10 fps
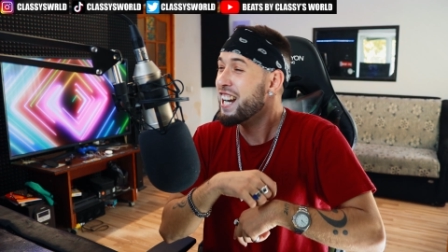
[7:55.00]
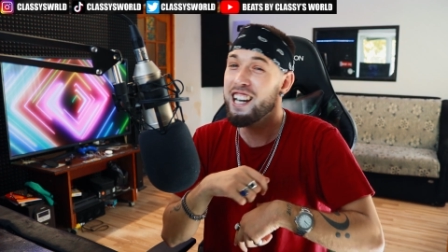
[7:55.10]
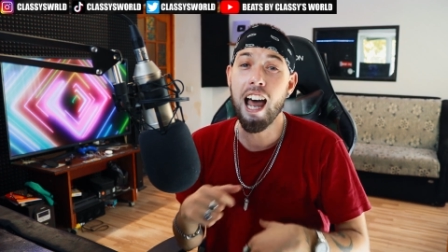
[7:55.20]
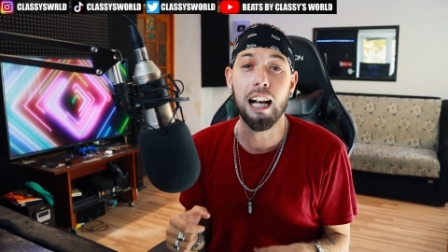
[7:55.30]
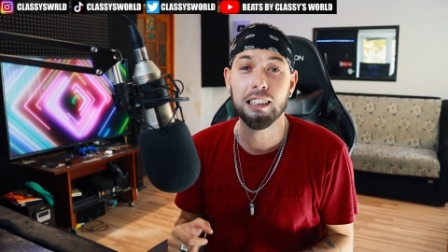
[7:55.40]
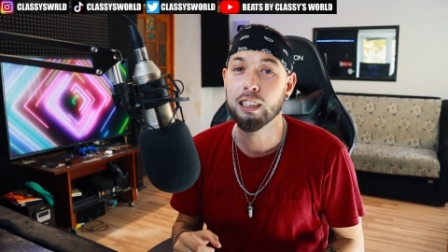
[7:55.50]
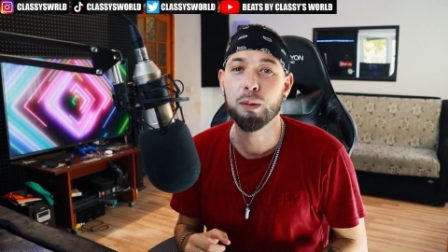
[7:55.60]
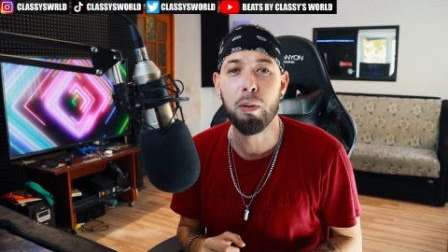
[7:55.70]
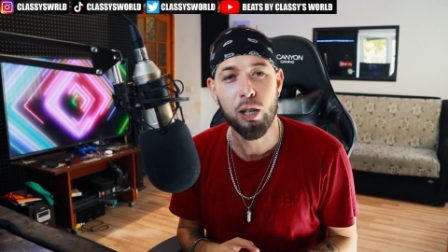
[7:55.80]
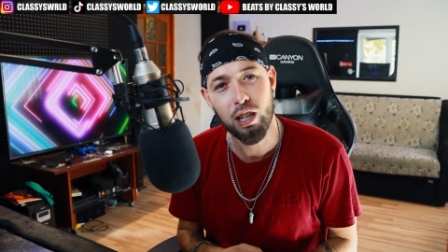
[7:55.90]
nuts,
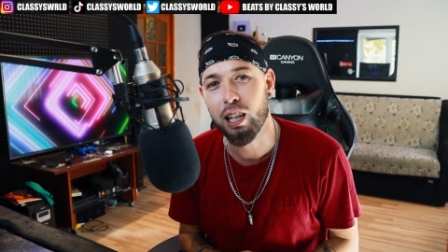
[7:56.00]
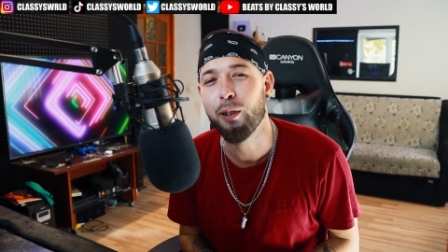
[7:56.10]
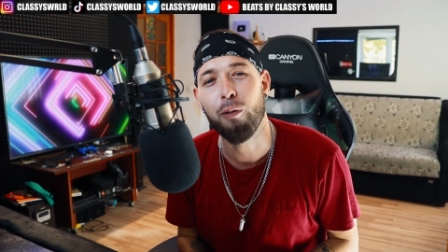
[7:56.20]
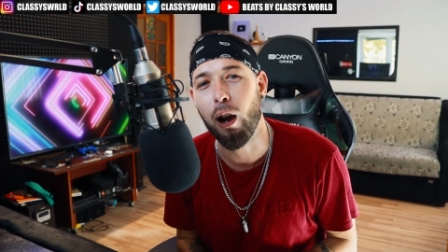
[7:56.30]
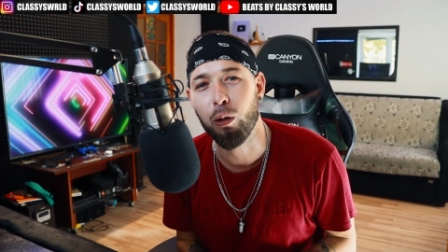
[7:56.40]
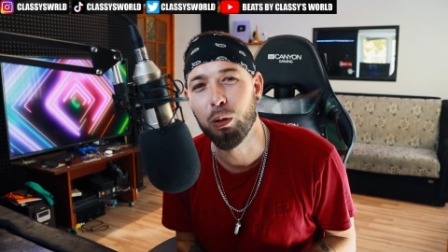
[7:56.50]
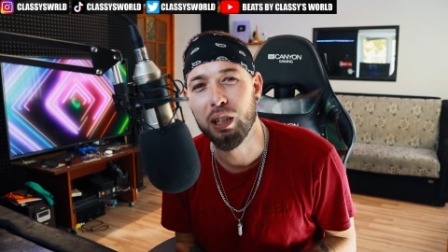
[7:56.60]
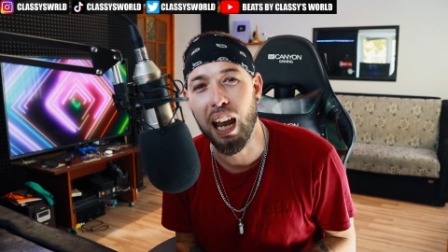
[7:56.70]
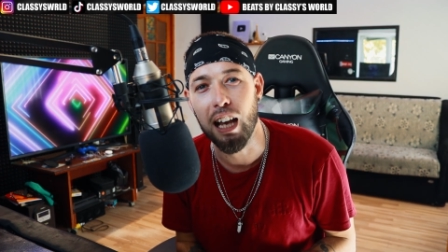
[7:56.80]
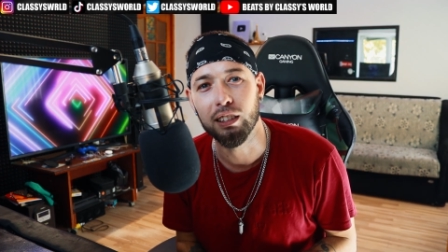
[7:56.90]
especially if I
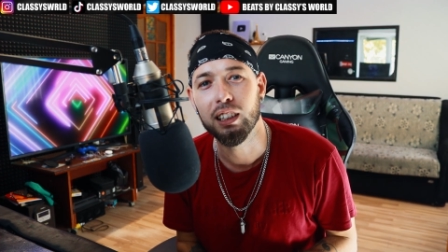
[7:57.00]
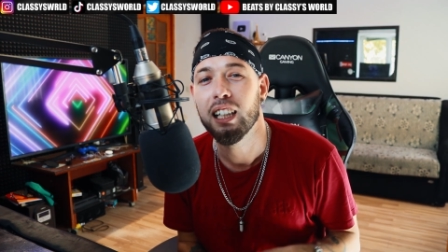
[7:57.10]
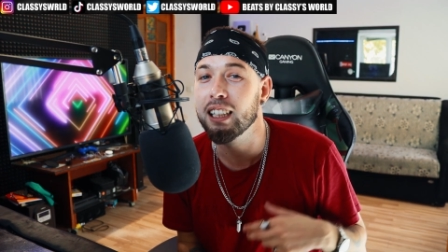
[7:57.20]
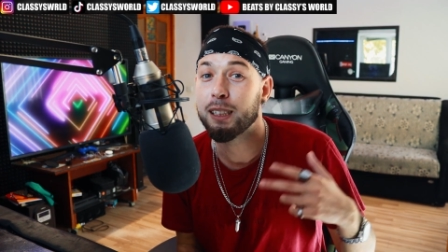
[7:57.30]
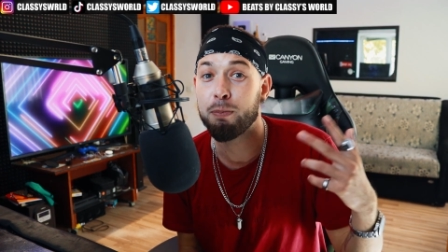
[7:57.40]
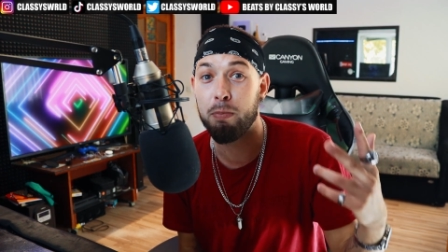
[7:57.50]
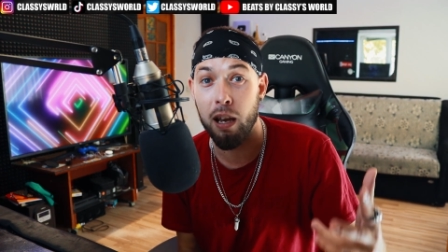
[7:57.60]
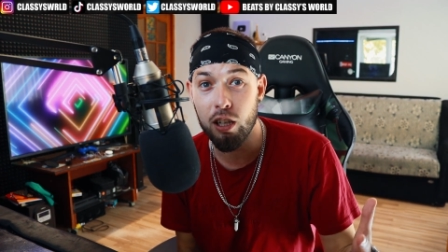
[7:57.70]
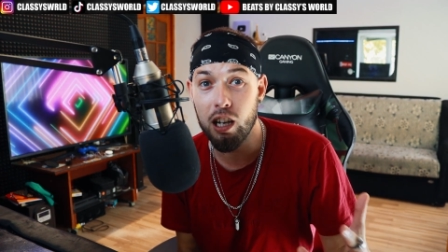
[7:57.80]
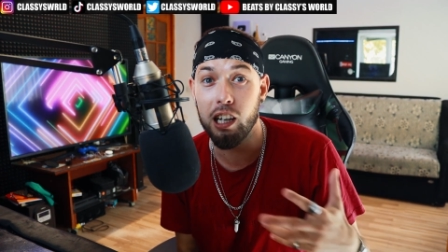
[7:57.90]
could dance.
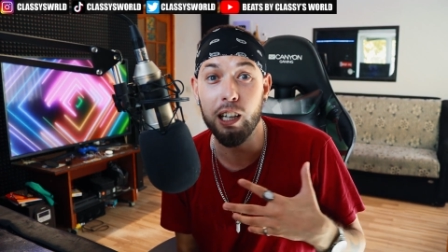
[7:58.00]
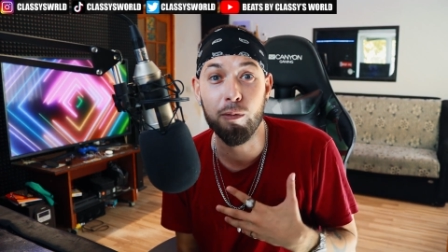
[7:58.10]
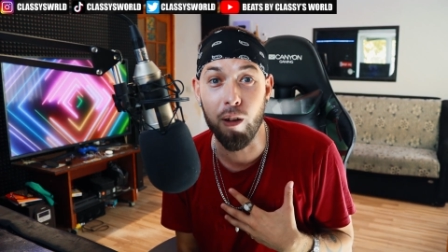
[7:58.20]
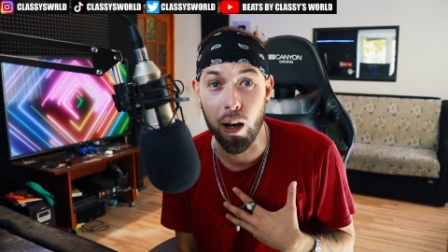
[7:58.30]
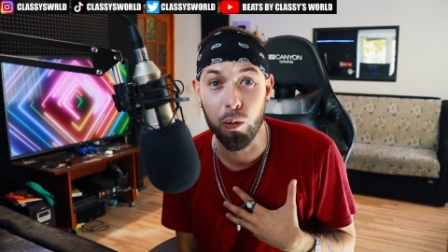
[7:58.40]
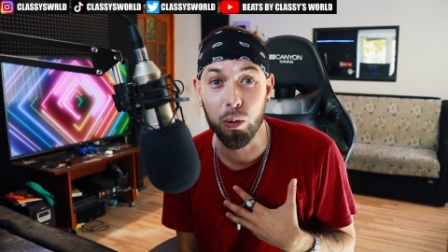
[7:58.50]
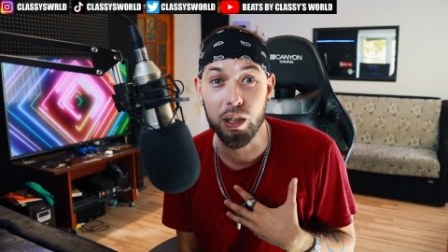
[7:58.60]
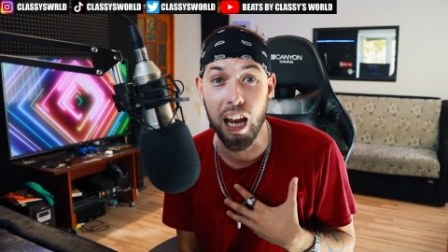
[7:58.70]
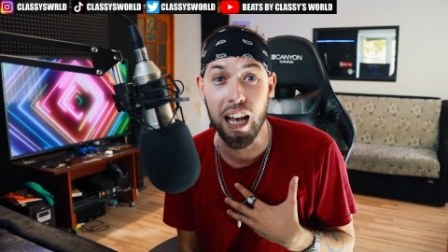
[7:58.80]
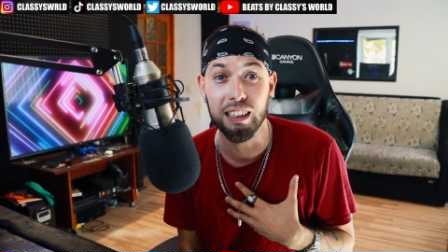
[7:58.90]
Especially if I
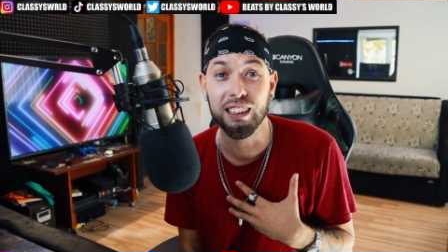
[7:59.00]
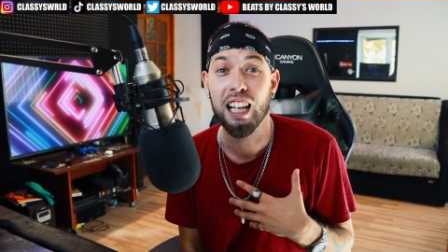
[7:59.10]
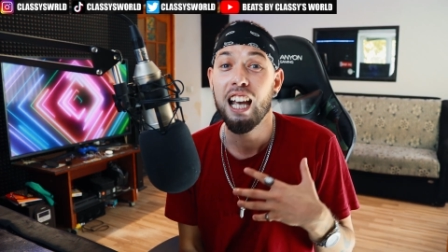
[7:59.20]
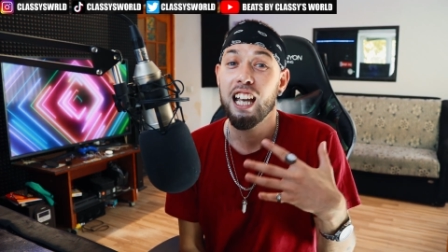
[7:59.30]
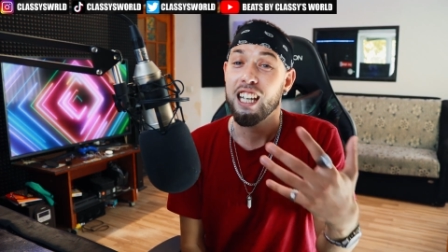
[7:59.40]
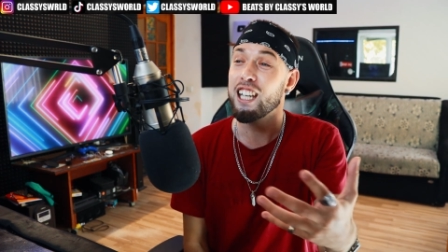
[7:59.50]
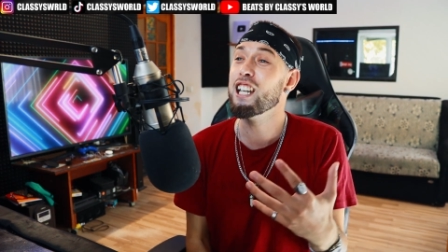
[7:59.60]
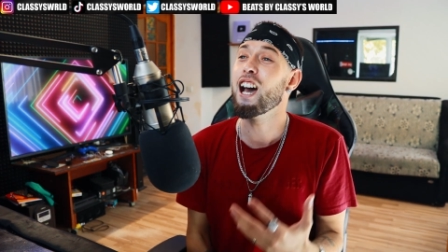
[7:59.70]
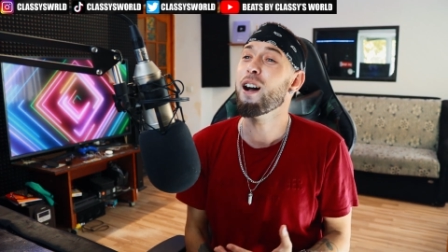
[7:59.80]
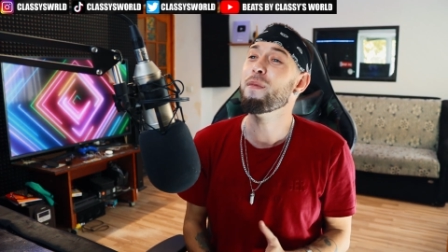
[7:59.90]
could dance. You know what